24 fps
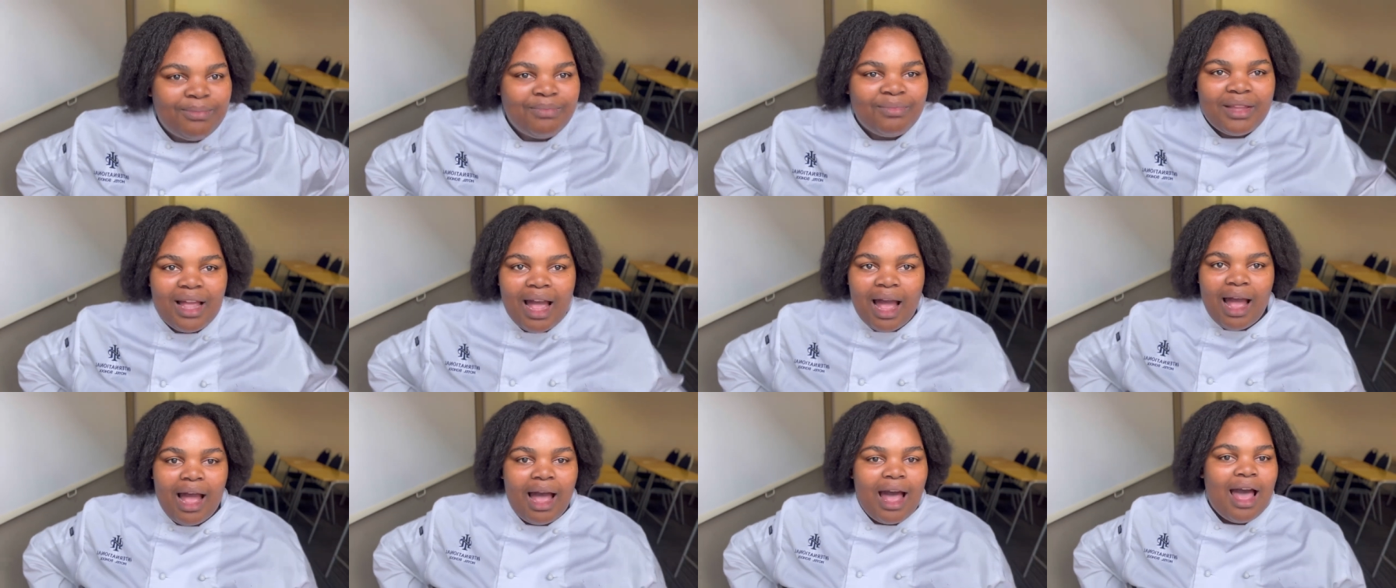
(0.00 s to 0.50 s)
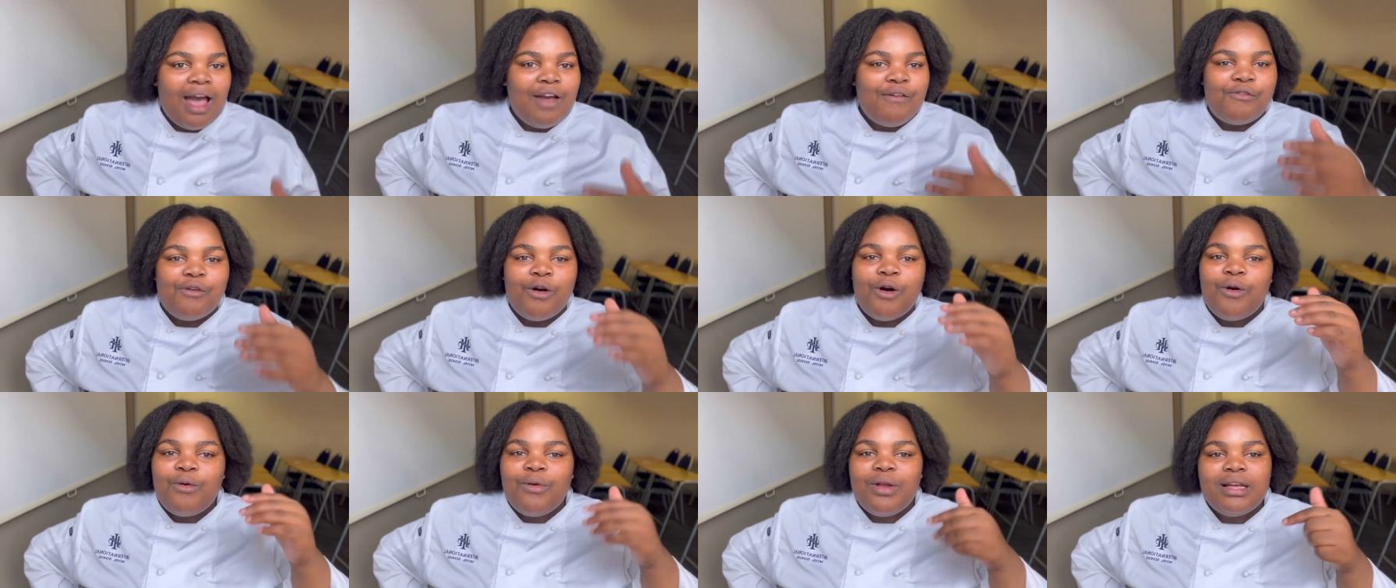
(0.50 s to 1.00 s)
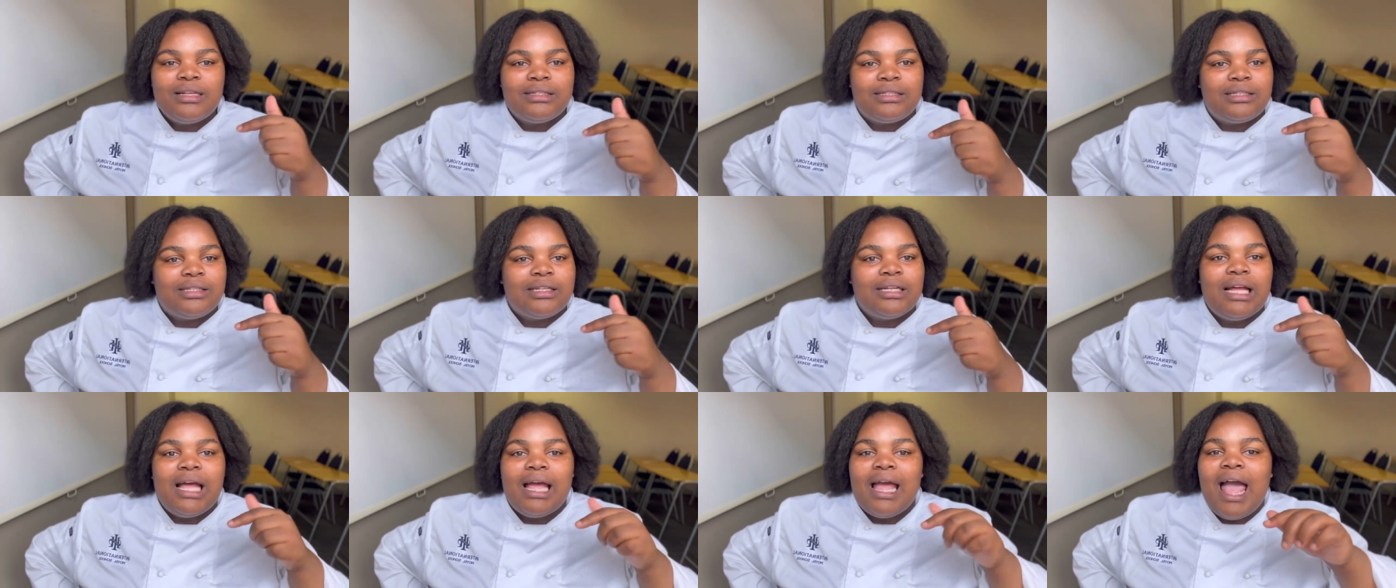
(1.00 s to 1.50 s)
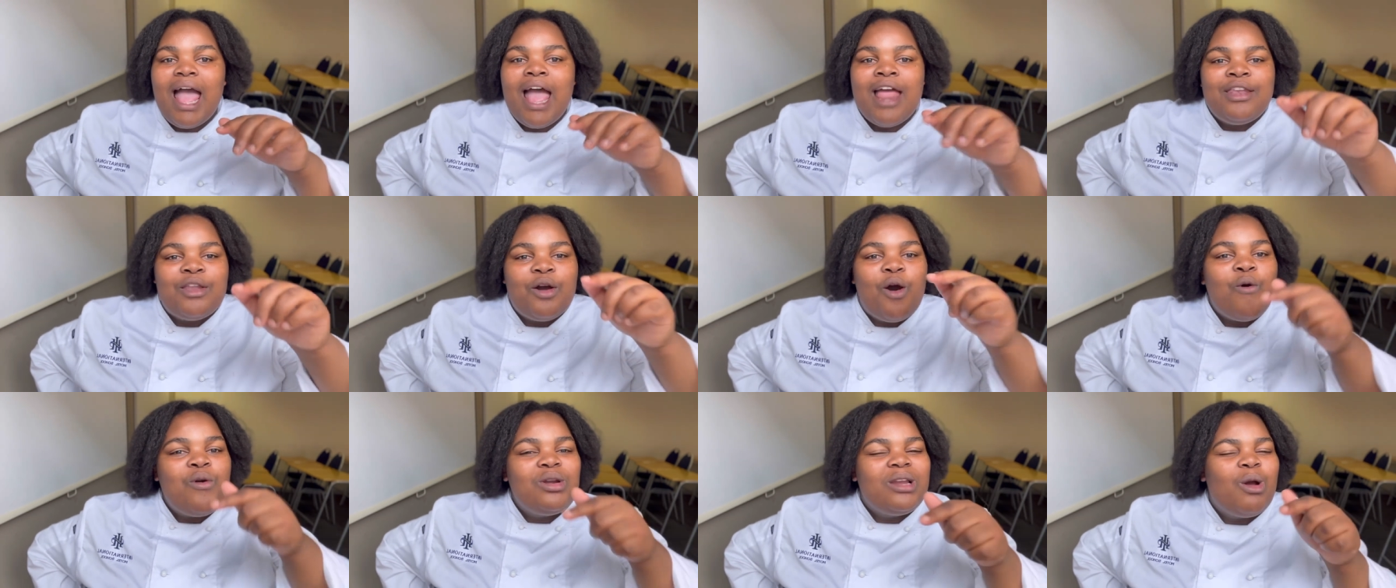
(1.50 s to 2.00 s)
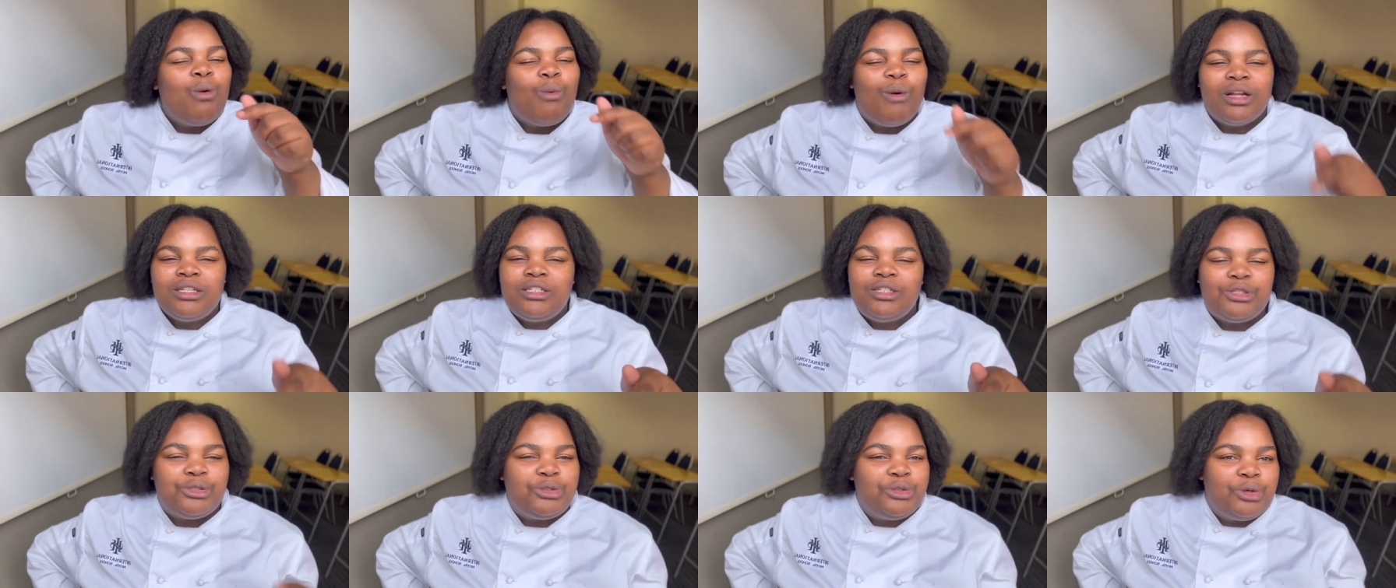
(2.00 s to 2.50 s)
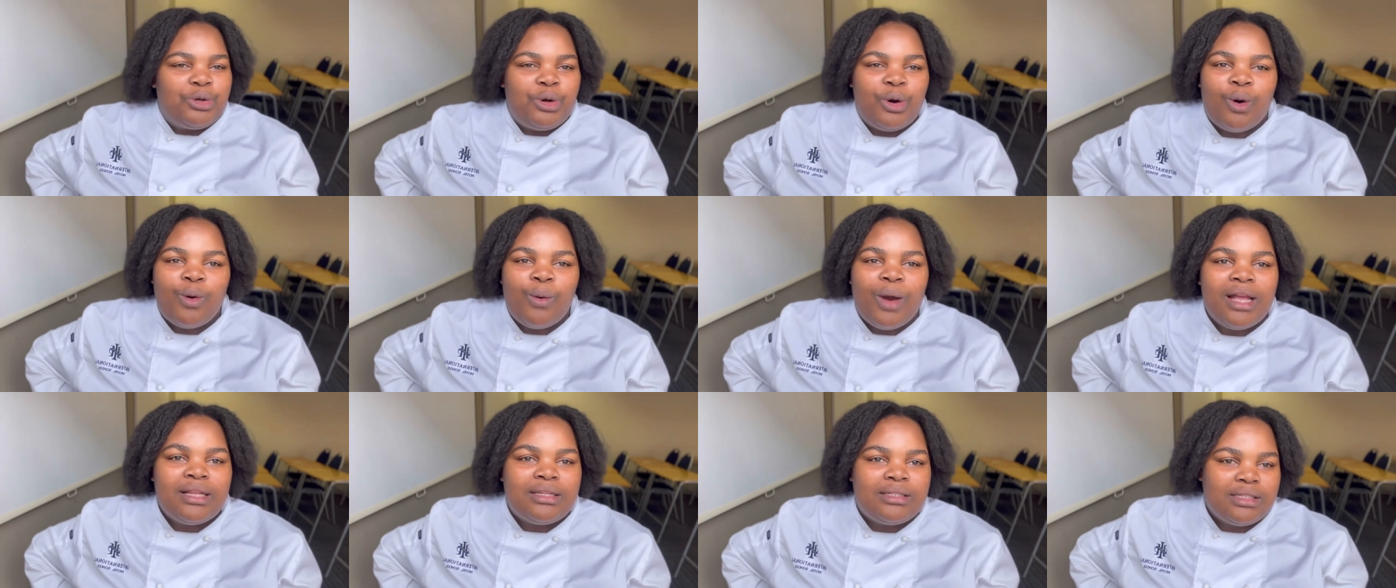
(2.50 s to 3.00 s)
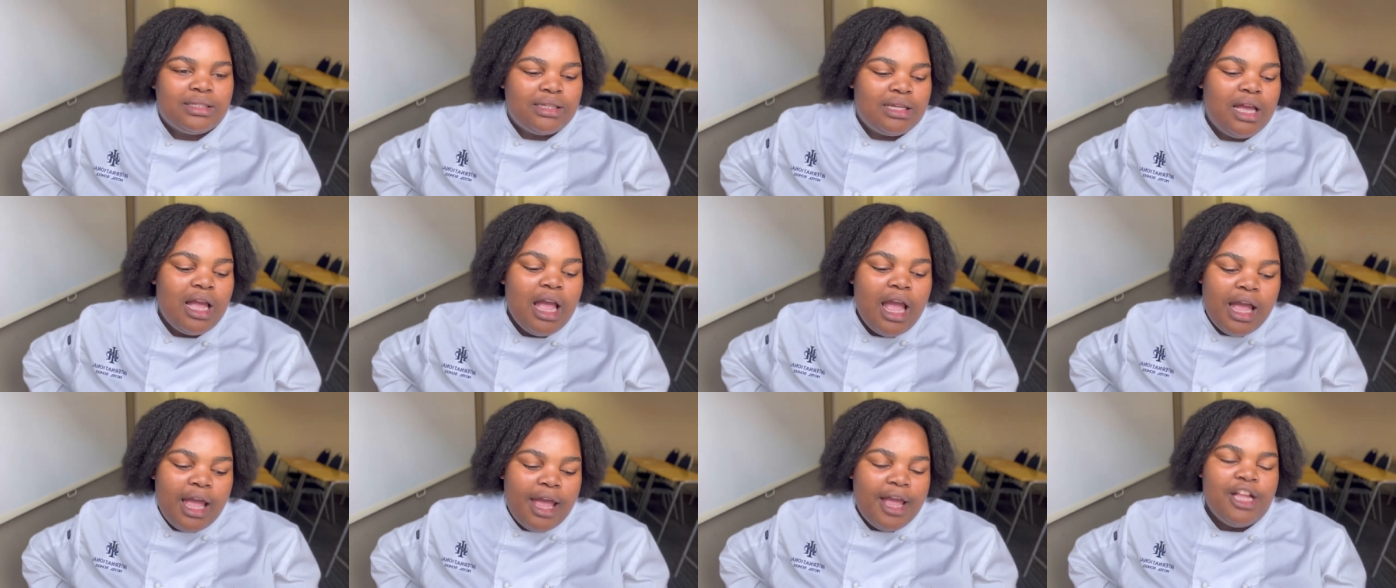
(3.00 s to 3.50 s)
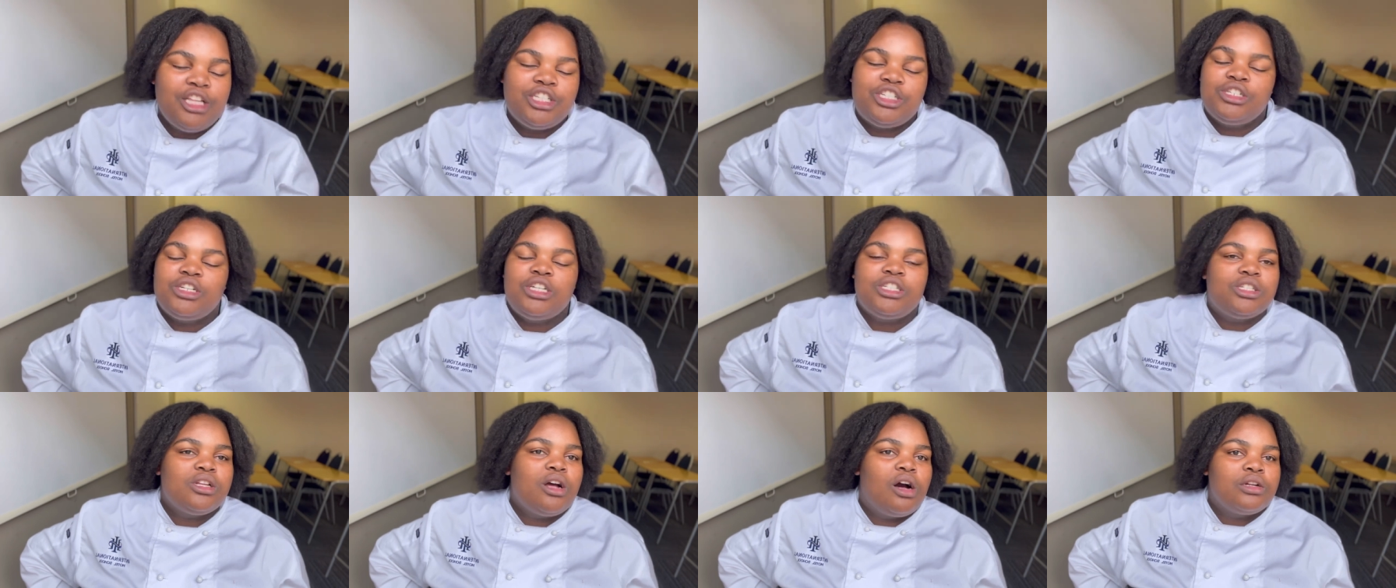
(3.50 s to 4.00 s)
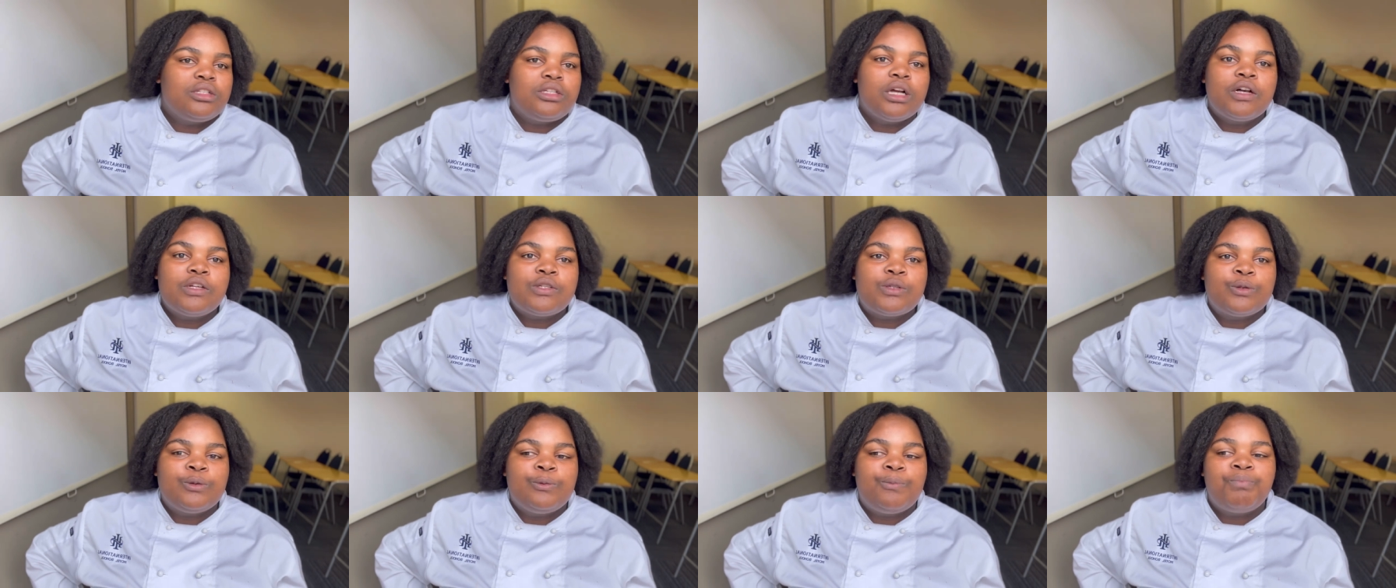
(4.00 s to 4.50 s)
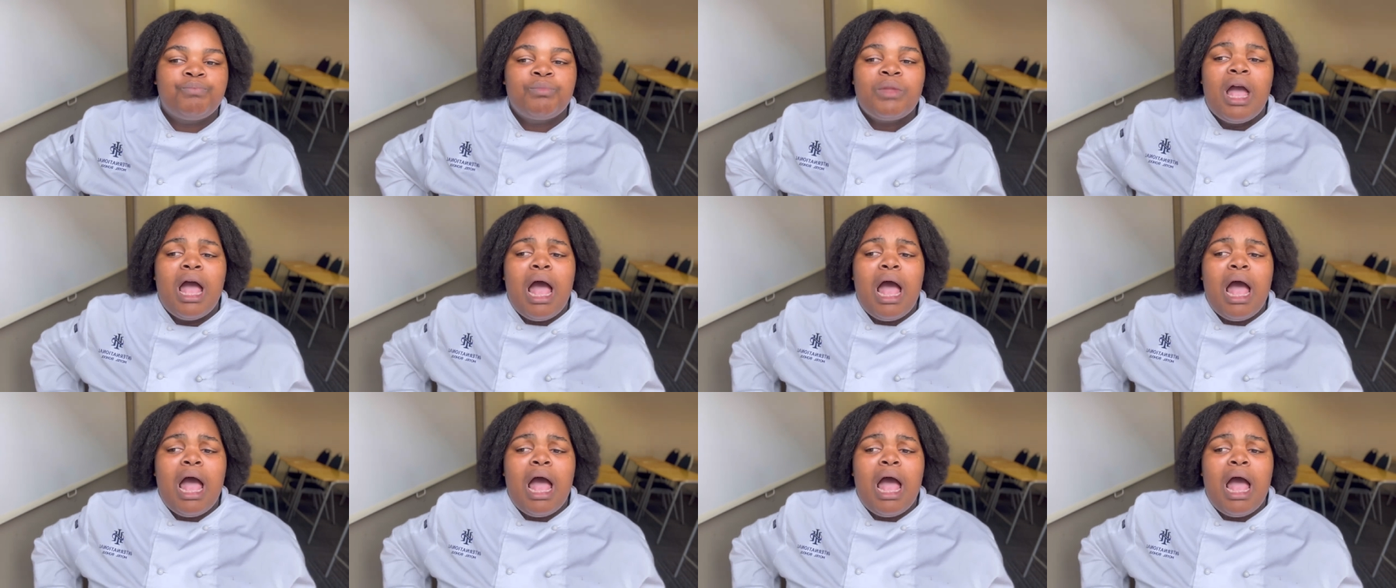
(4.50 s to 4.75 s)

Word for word: I've always and only wanted to go at International Hotel School.